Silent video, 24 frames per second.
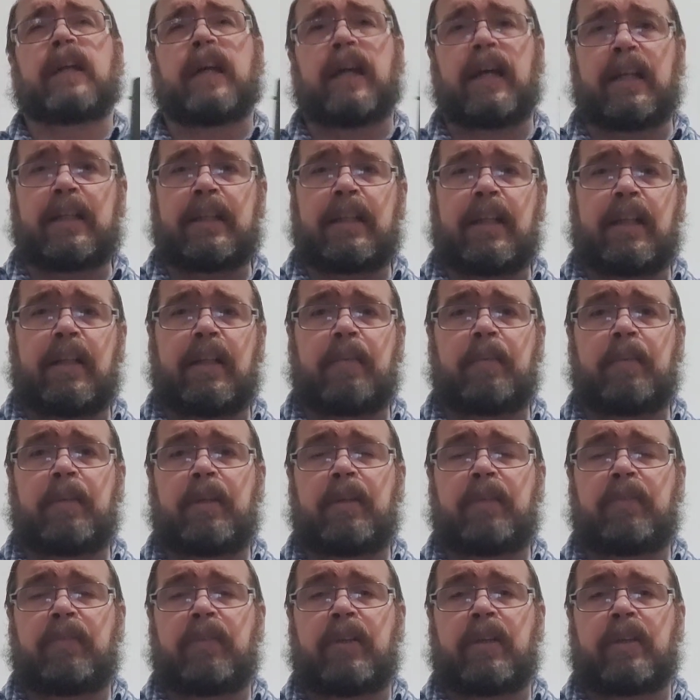contact the
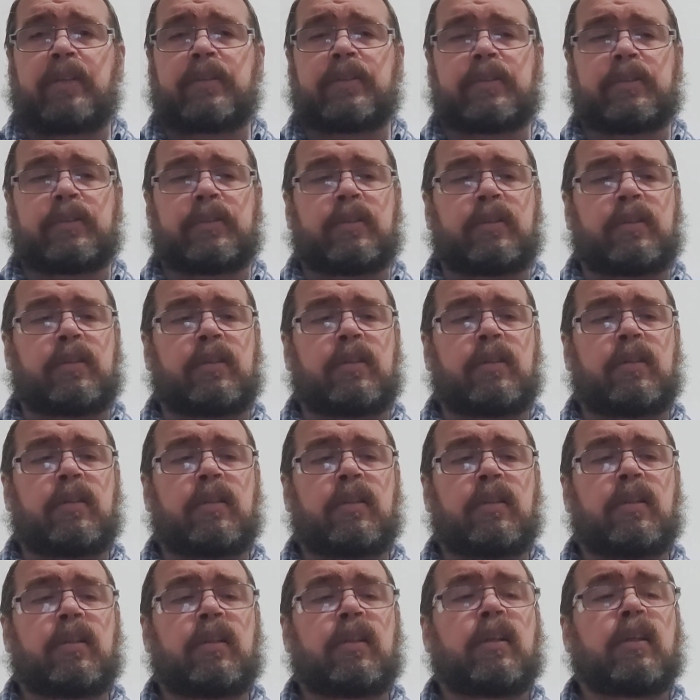manufacturer
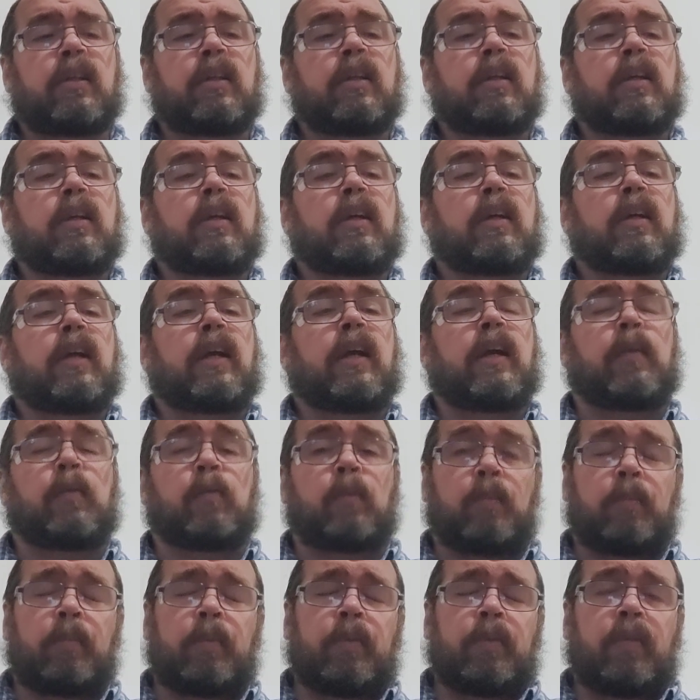
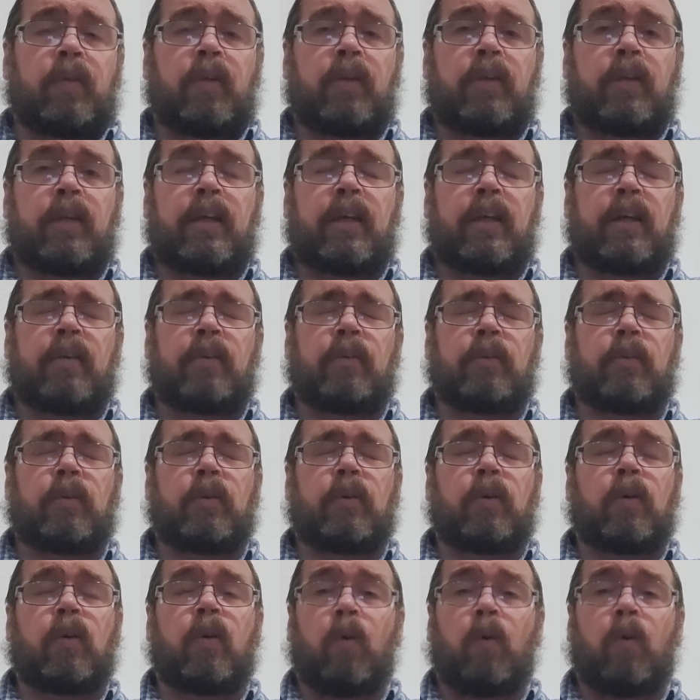and remove all doubt,